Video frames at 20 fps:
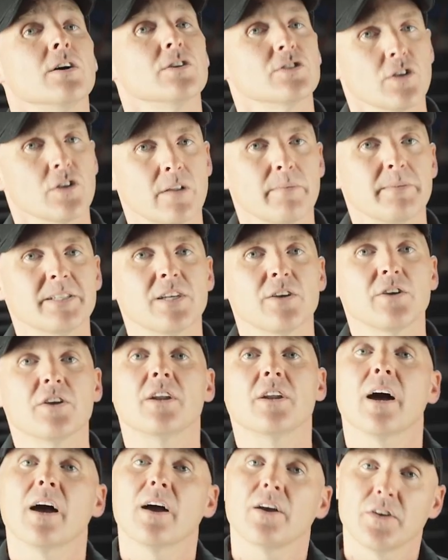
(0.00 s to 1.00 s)
So let me tell you
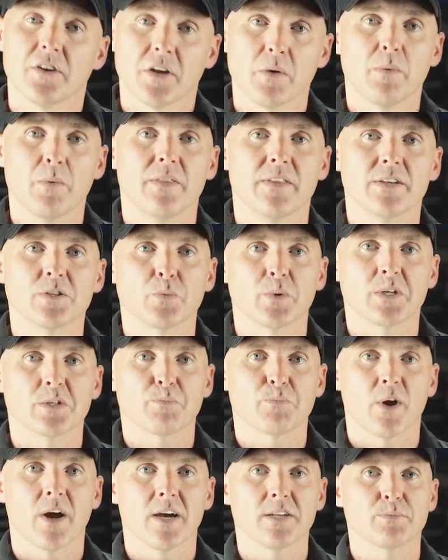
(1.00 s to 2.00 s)
now how you can win this week's
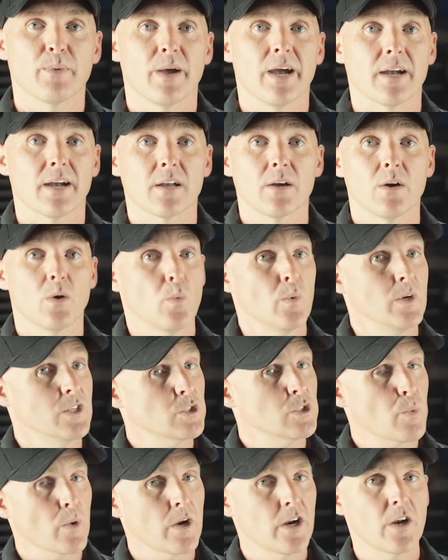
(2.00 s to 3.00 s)
prize pack. We
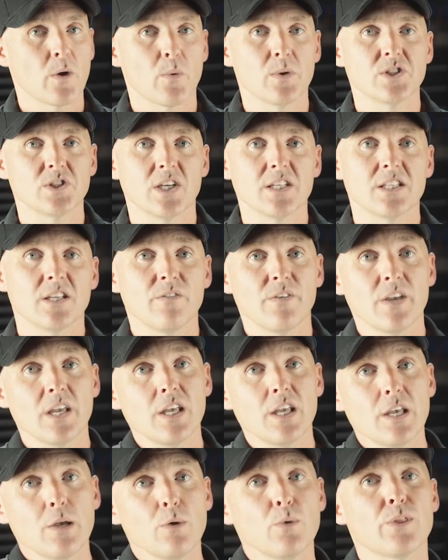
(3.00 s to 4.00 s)
just want to know which ATV
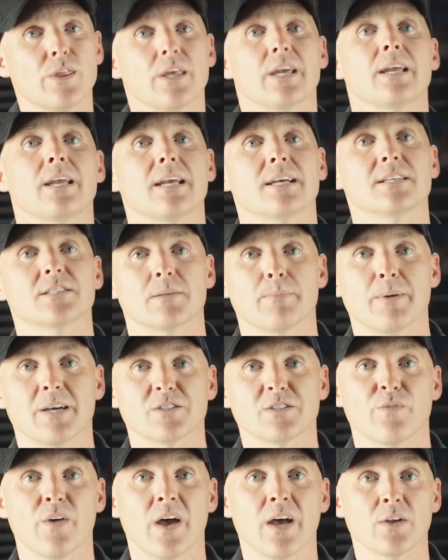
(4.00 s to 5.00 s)
you think is the
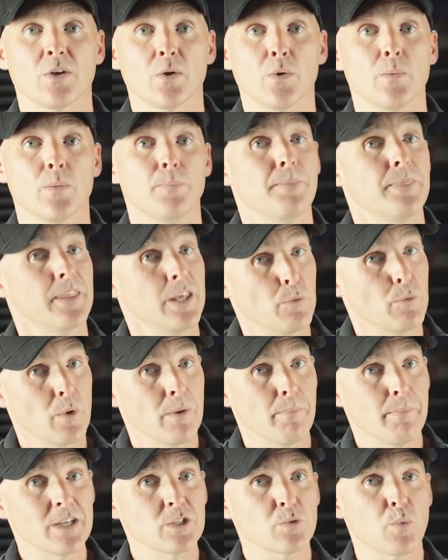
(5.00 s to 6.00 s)
best value. Did we
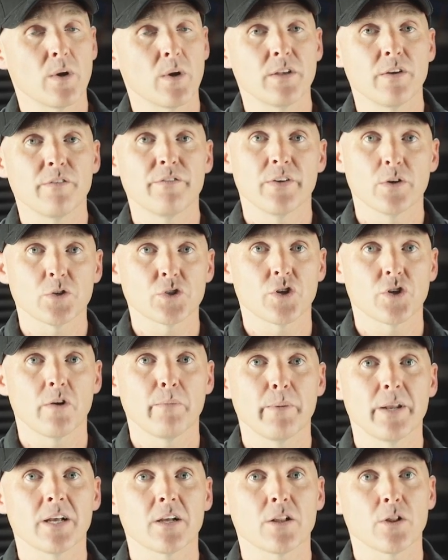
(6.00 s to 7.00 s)
miss one you feel should have
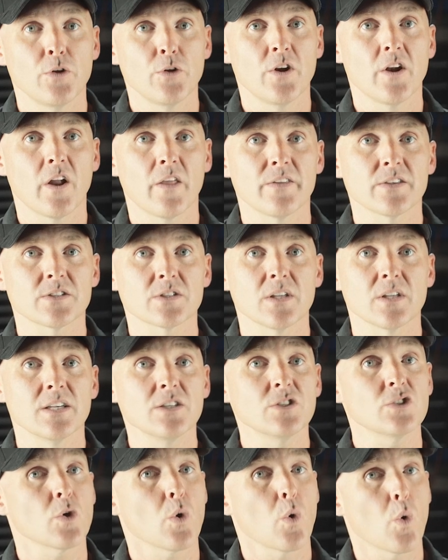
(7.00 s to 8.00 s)
been included on this
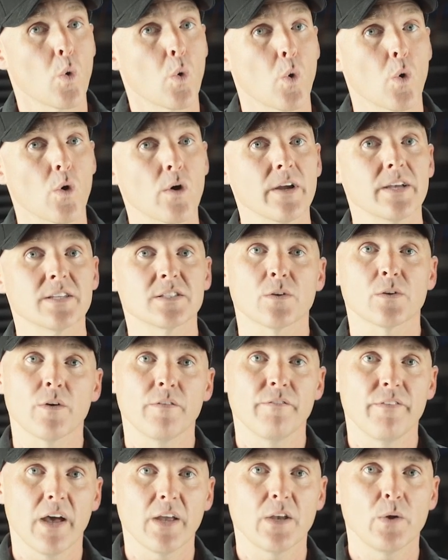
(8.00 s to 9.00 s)
list? Or is there a
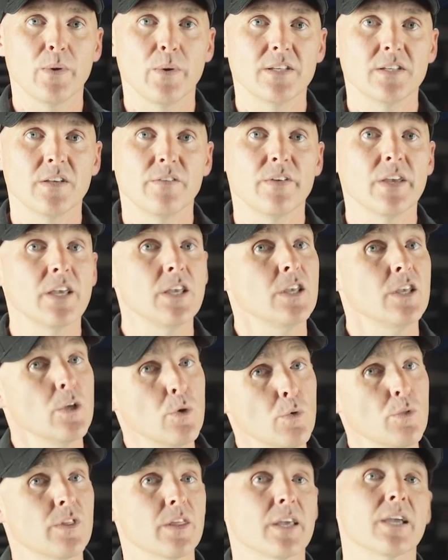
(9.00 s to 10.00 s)
value ATV
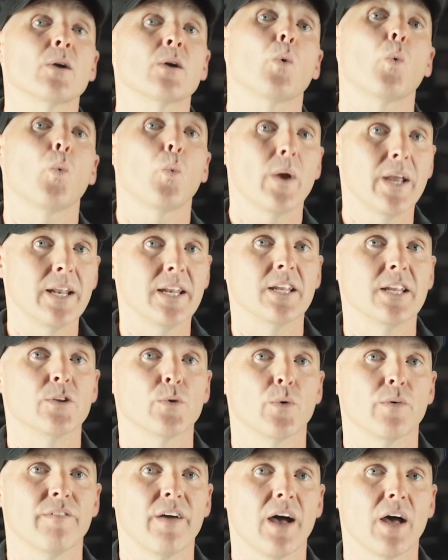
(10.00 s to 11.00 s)
you think we need
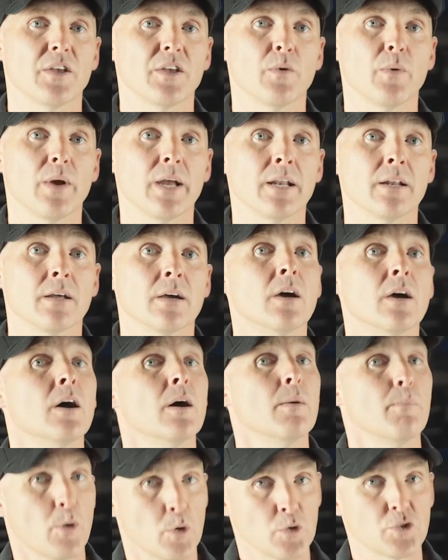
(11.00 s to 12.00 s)
to evaluate?
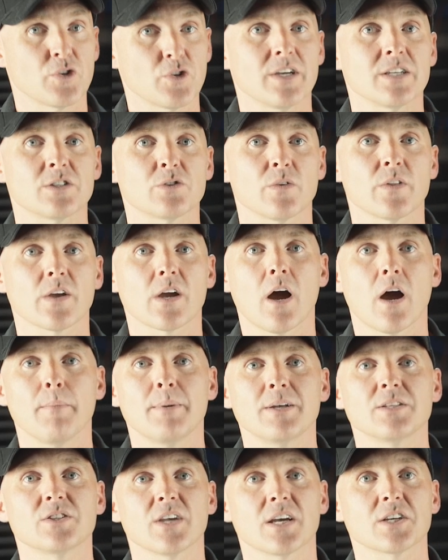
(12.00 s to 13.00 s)
Post your answer in the
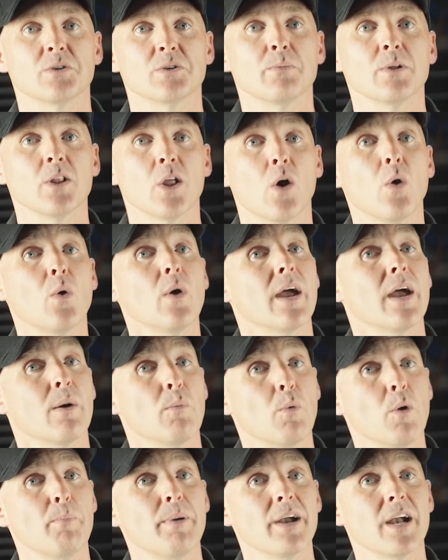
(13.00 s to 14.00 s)
comments section below
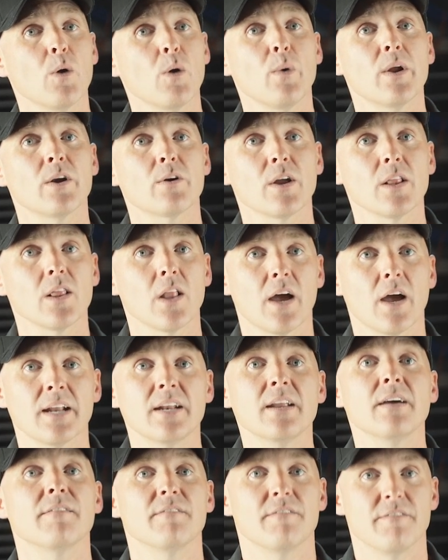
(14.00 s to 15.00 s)
and we'll pick a winner online
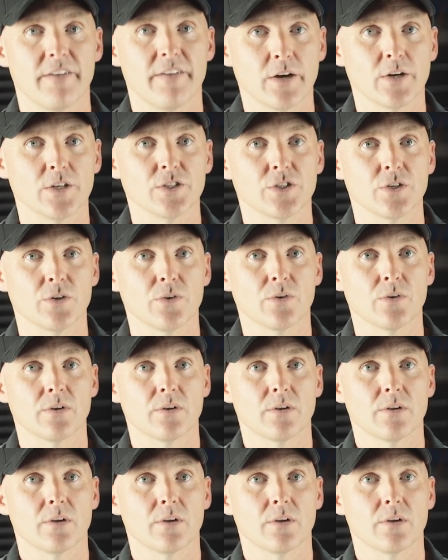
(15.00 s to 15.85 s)
very soon.